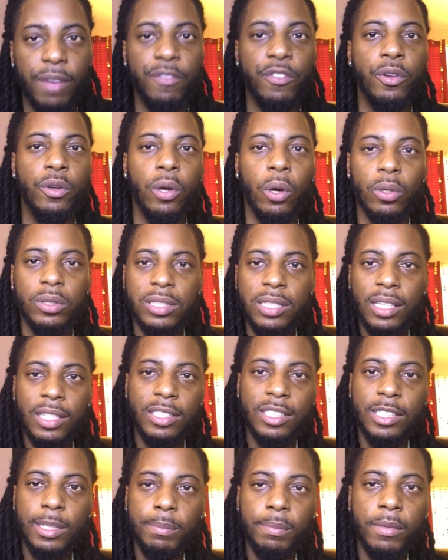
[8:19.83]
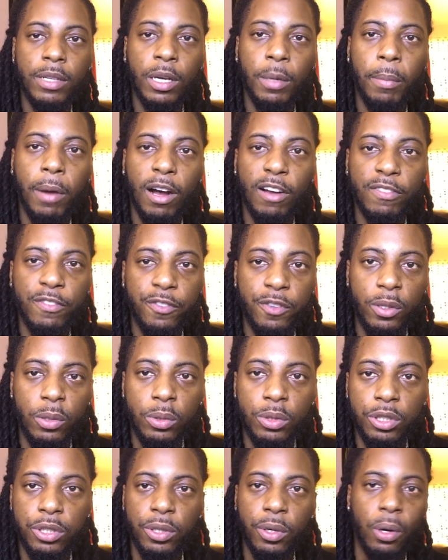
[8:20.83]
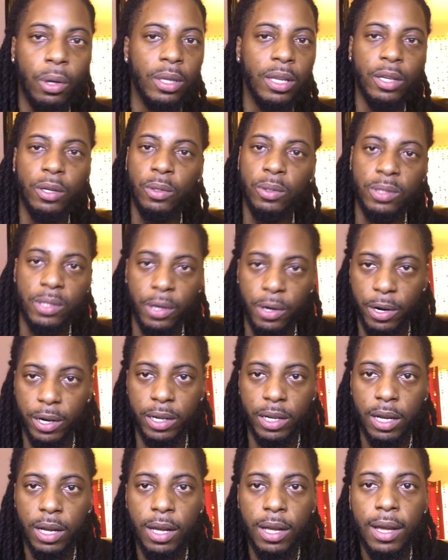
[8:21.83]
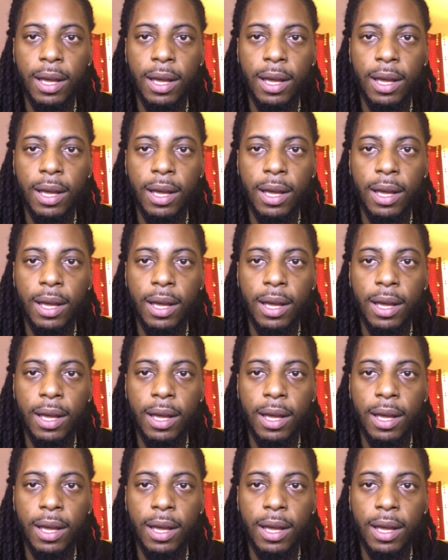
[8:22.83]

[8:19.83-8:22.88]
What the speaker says: If you don't say the same thing about Future or Lil Durk,